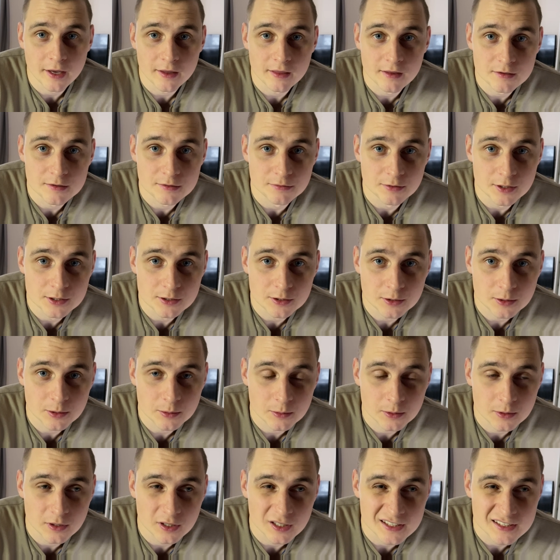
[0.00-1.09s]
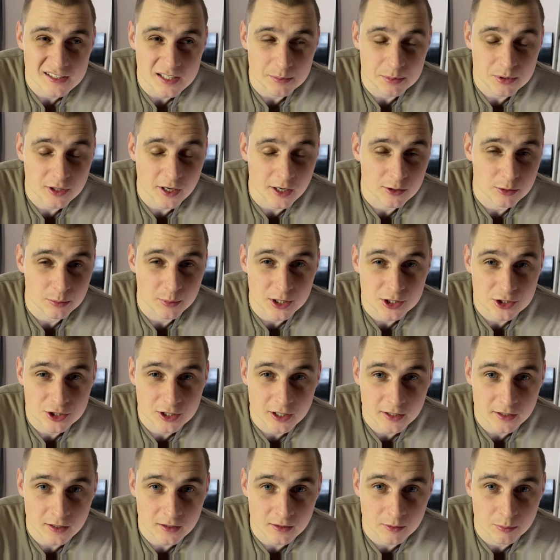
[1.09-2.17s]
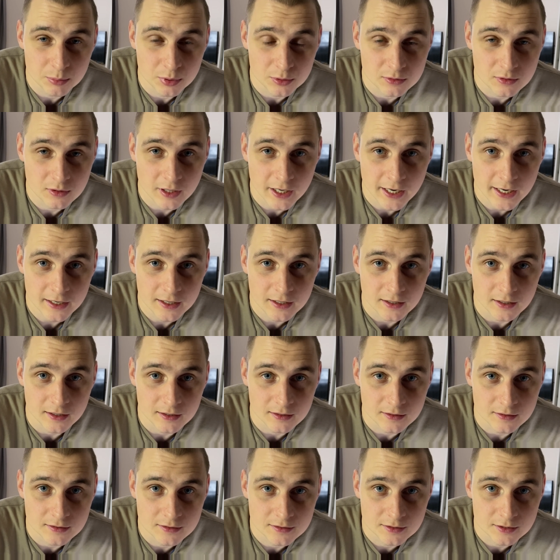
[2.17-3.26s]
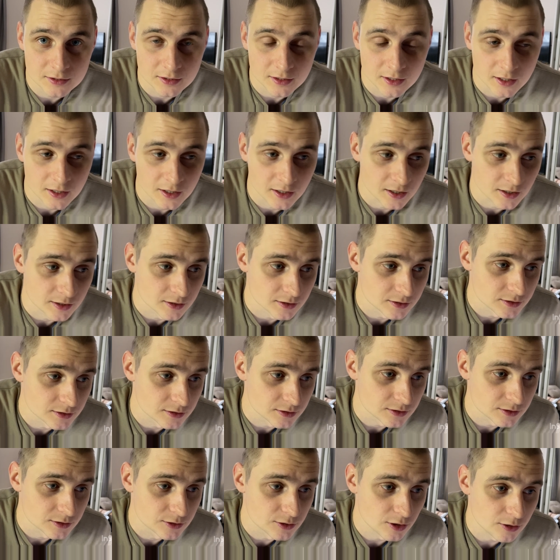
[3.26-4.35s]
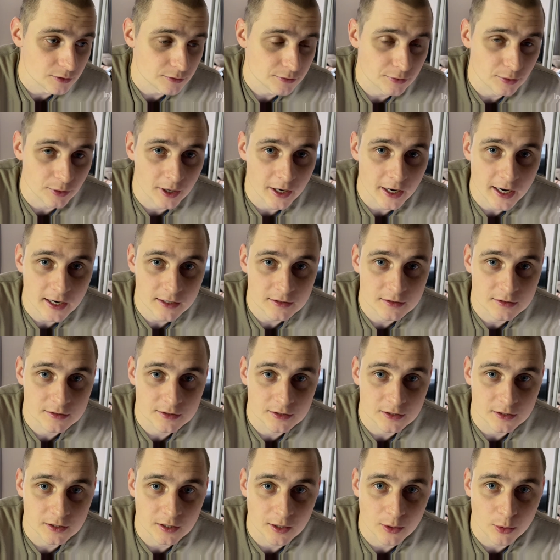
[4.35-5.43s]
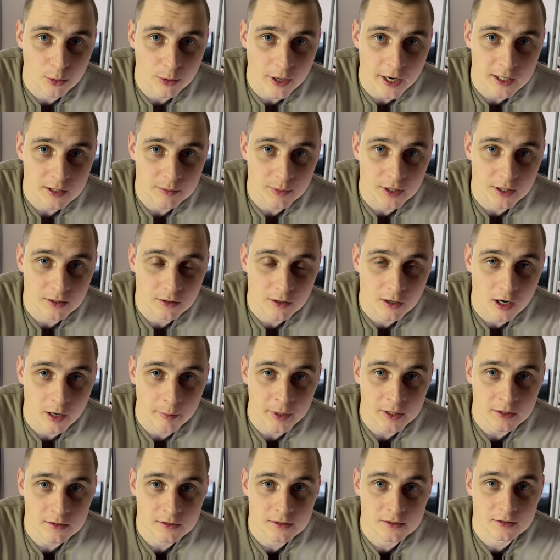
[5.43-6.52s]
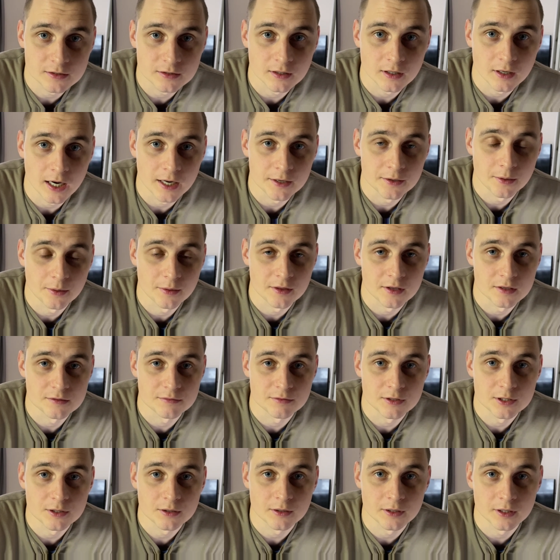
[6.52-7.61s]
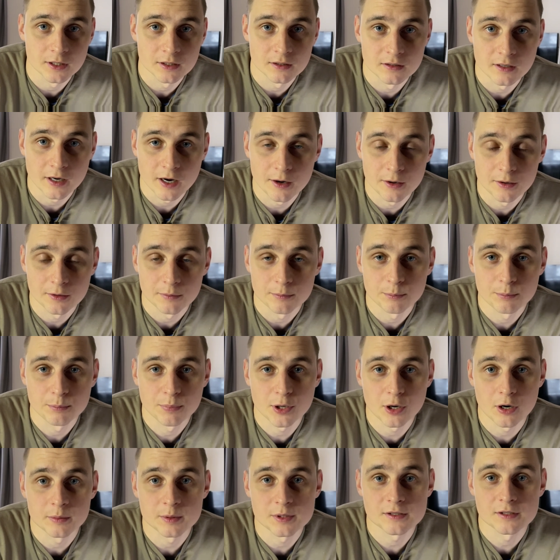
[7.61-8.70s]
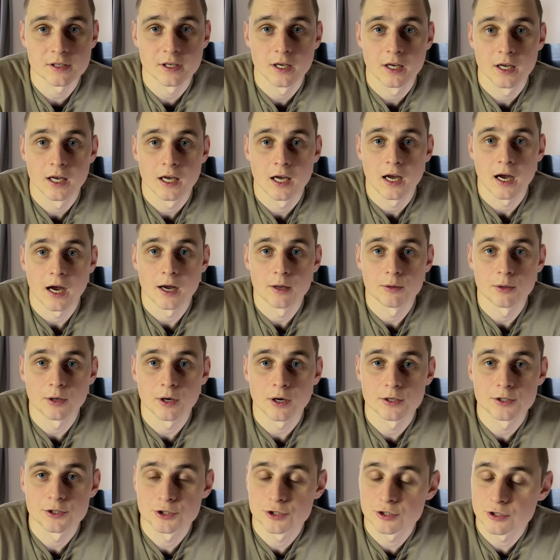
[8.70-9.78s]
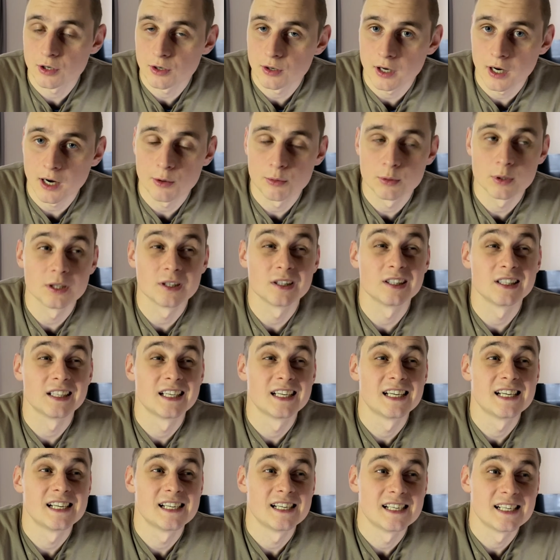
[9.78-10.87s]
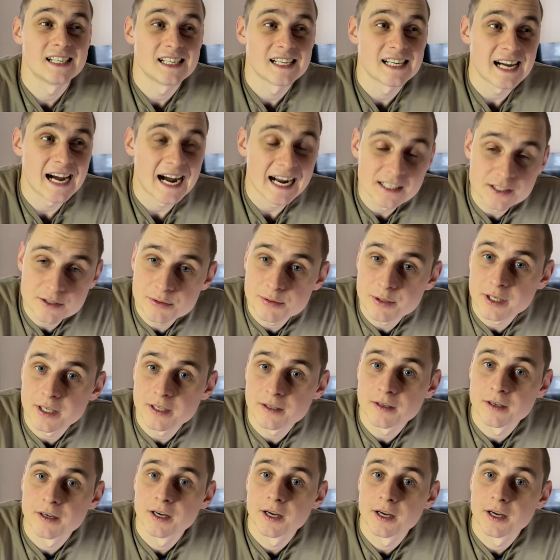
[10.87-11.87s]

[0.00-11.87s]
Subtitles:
this video, subscribe to my channel, put like, and don't forget to write me in comments under this video, and I promise I will answer